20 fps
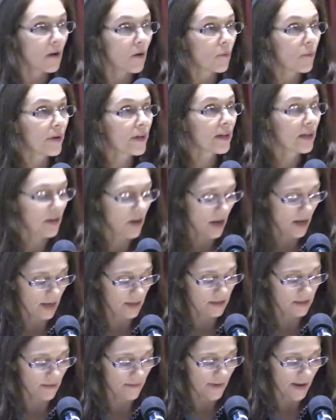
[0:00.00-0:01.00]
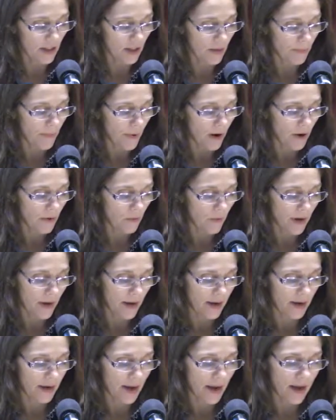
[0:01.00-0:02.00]
We cannot develop our
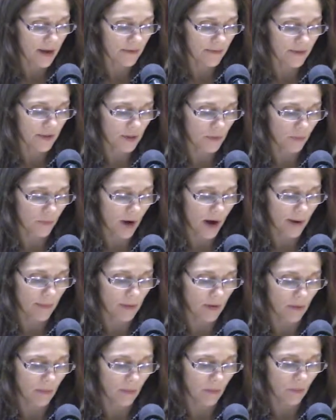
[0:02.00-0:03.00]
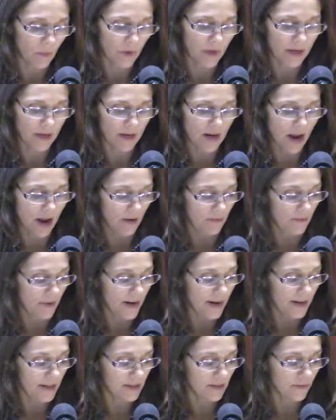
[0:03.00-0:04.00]
way out of this problem. We cannot
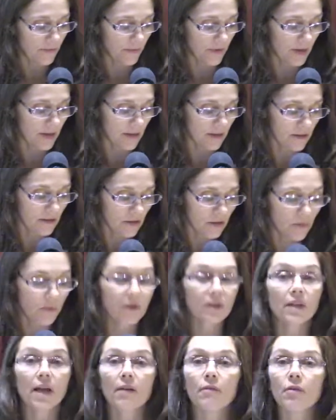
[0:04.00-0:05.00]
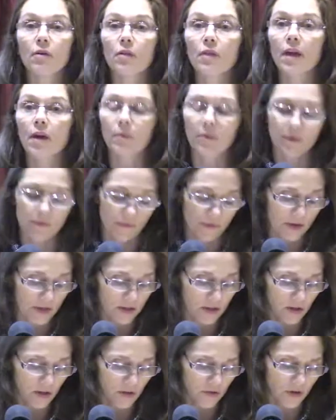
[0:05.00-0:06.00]
raise fees to a level that would
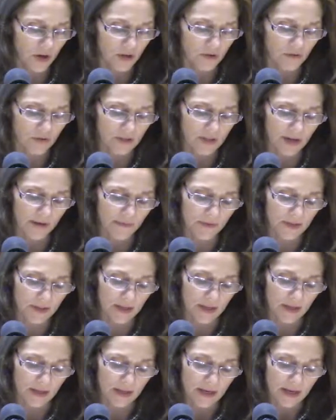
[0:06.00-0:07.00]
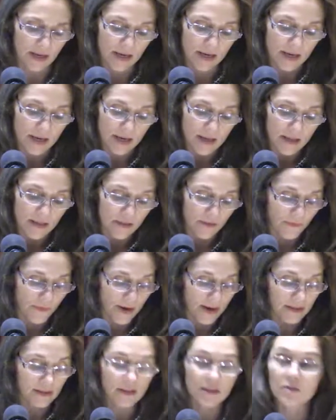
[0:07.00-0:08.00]
fix our structural deficit. The
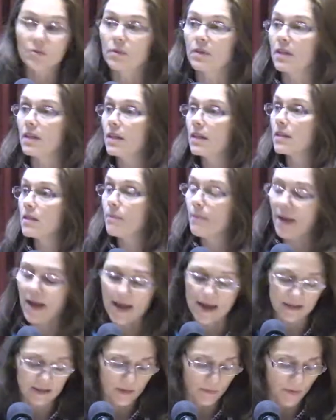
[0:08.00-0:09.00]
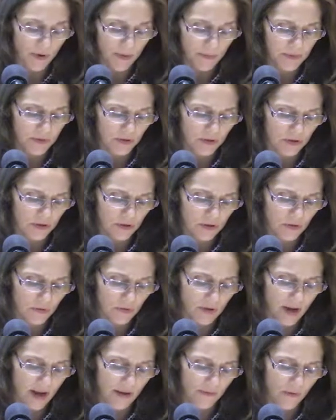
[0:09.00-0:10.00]
fact is we need to pass a Proposition 2
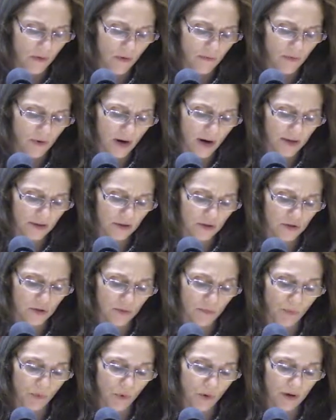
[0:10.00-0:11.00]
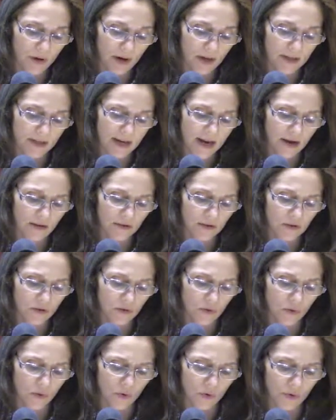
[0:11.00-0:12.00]
and a half override to support our town and
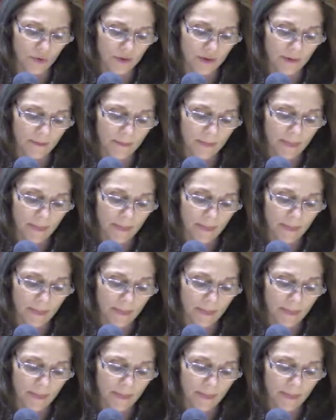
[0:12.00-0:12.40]
schools